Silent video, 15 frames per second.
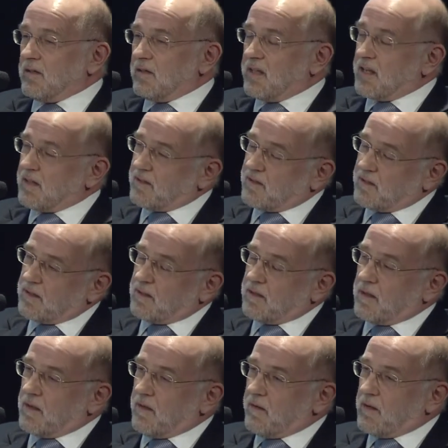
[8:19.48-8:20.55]
that,
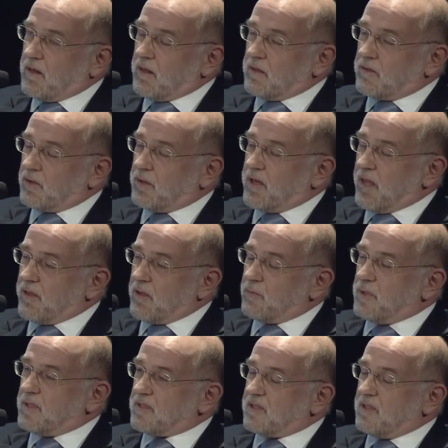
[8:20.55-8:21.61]
together
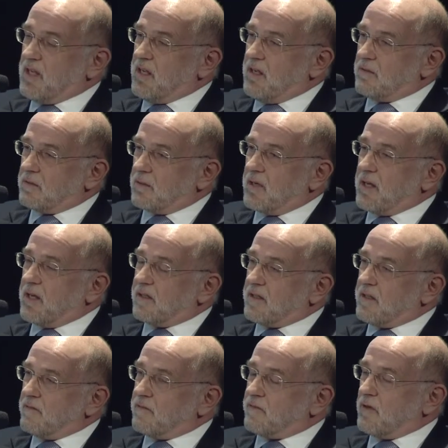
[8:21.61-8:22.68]
with the
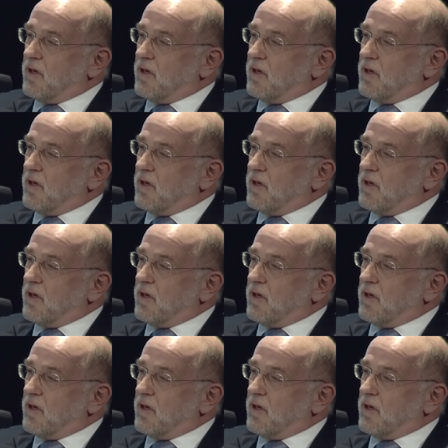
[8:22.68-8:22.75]
relative